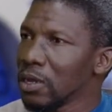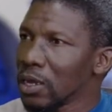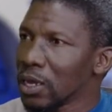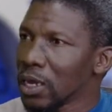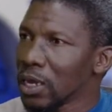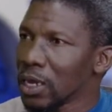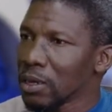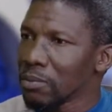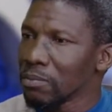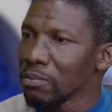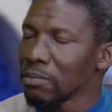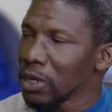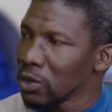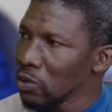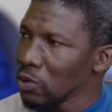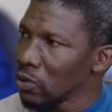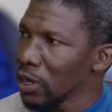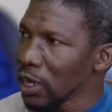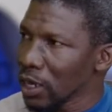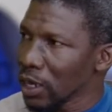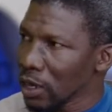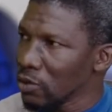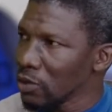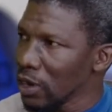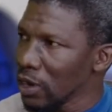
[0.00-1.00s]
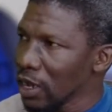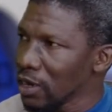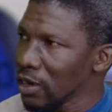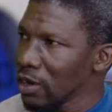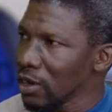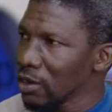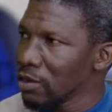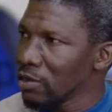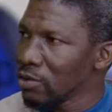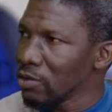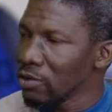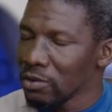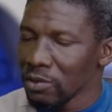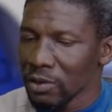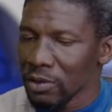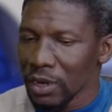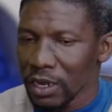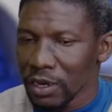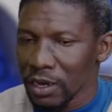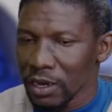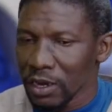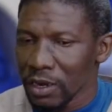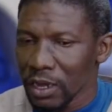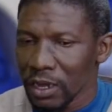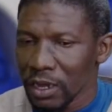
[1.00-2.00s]
By UNECA,
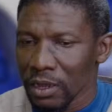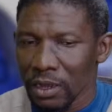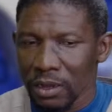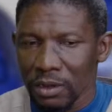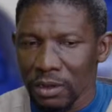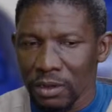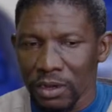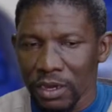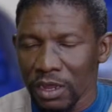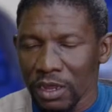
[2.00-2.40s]
United